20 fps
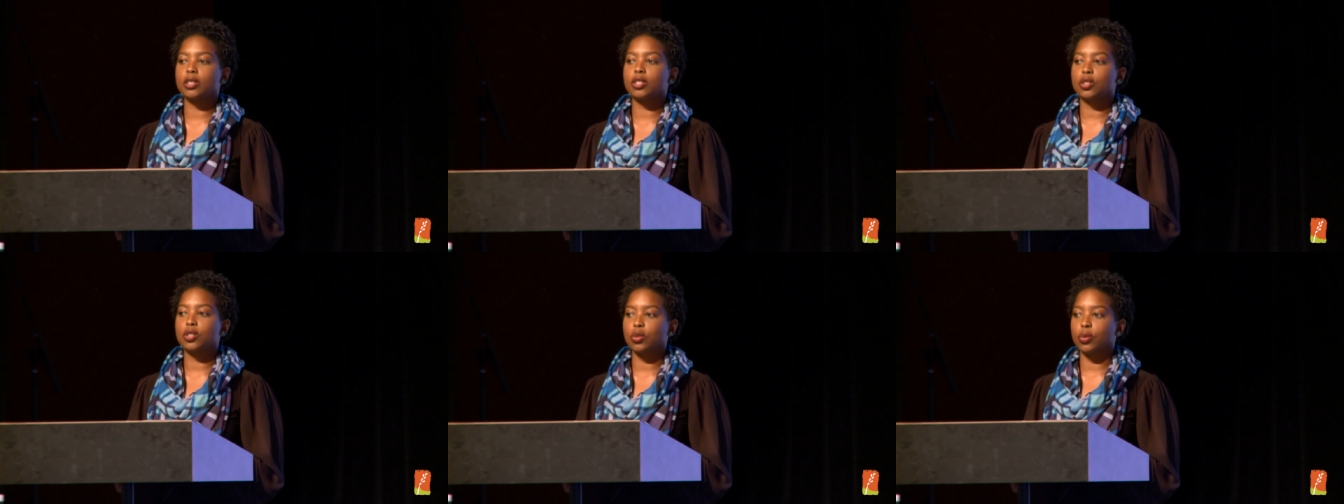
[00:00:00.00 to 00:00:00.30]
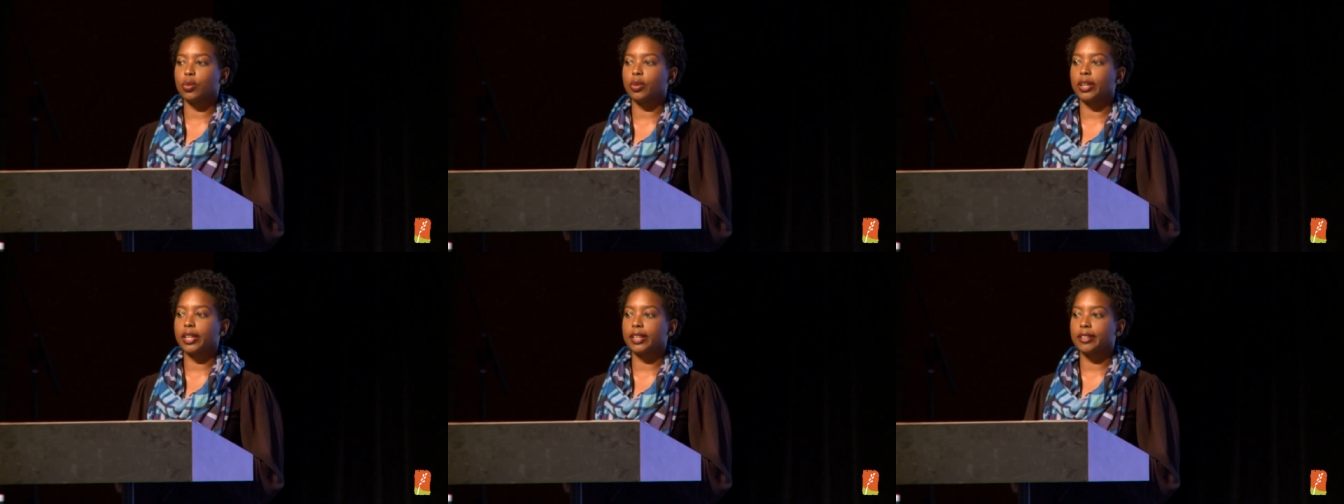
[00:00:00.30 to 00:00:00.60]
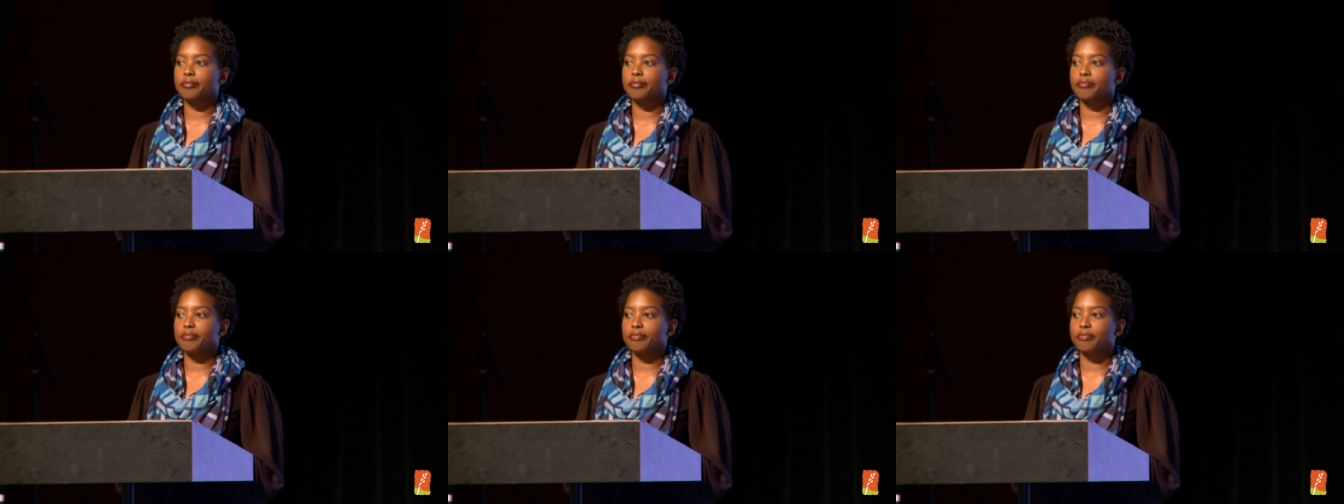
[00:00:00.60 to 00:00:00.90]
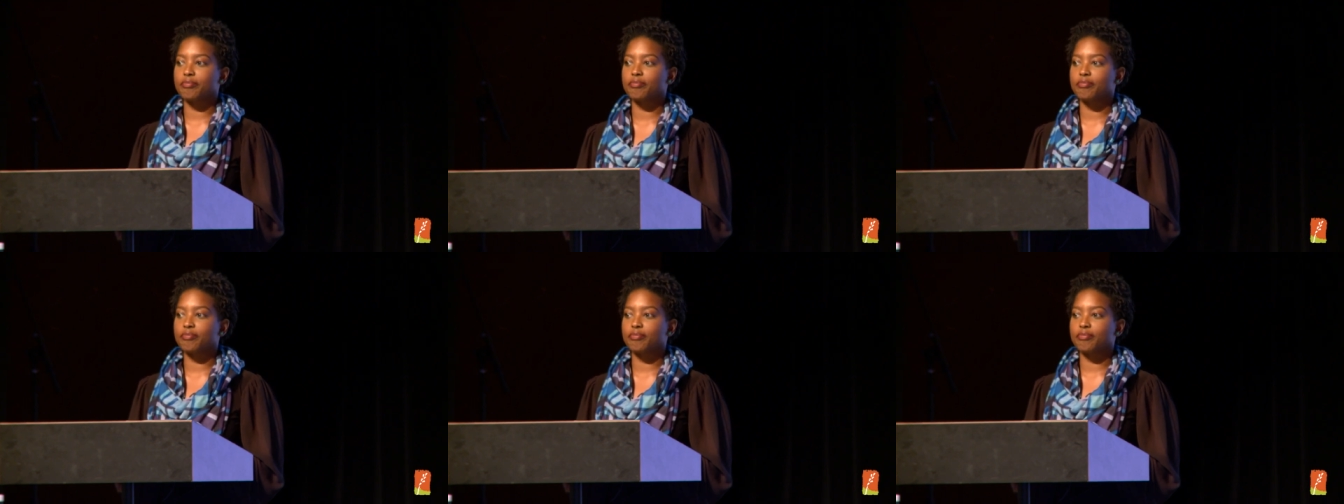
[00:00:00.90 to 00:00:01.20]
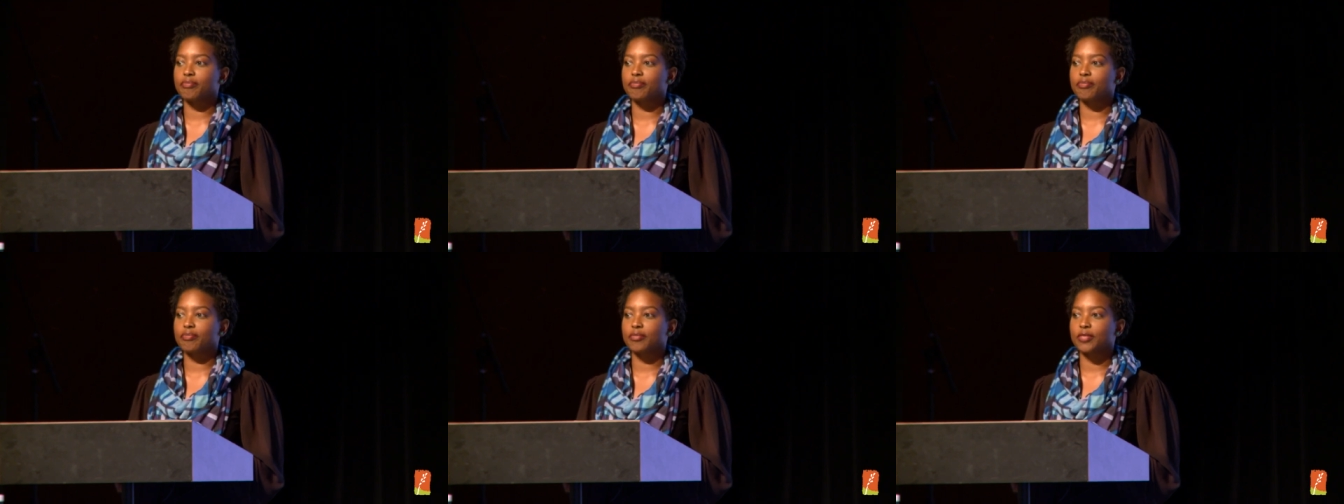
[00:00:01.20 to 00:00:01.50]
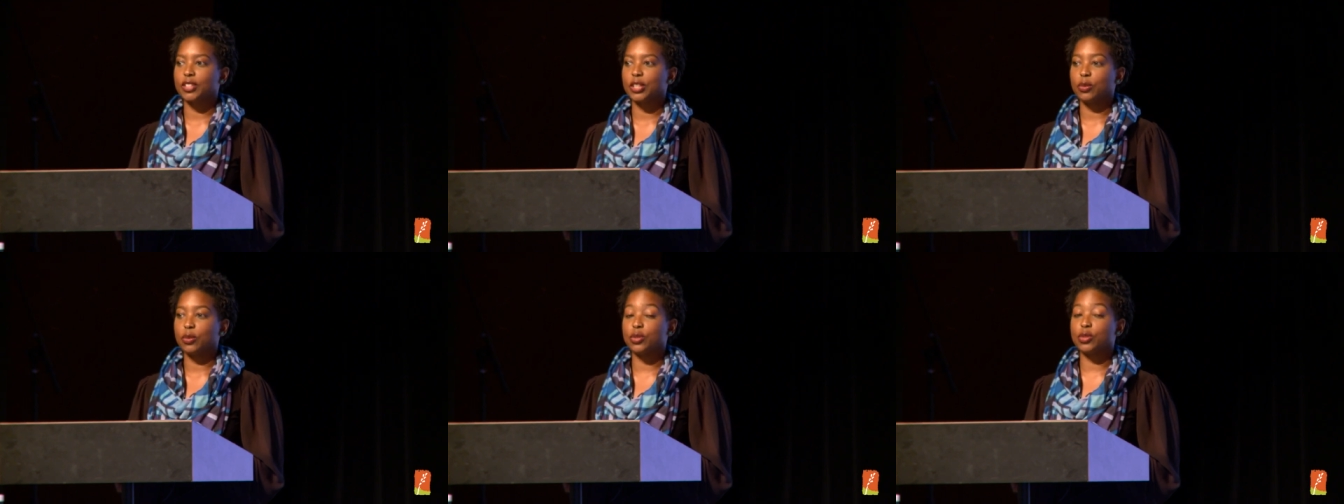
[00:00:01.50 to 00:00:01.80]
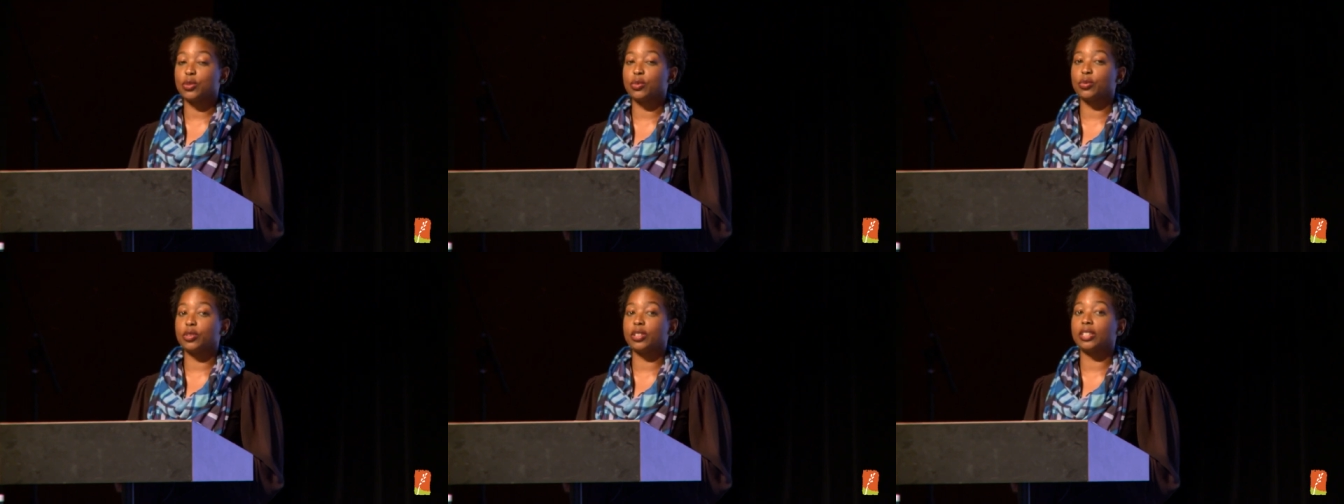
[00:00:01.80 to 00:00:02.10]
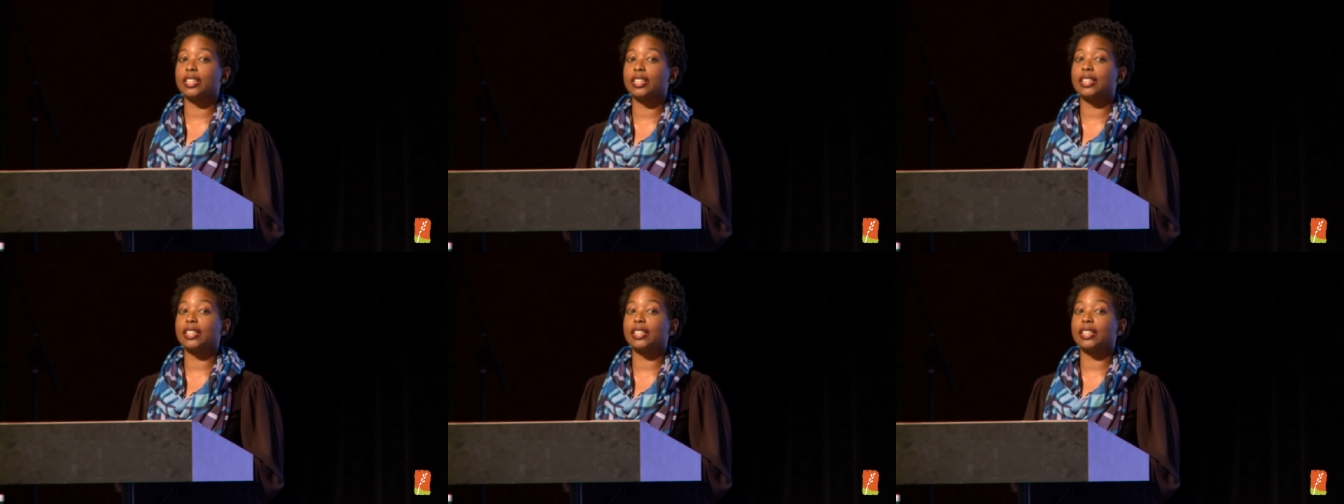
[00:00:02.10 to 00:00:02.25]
story, was a really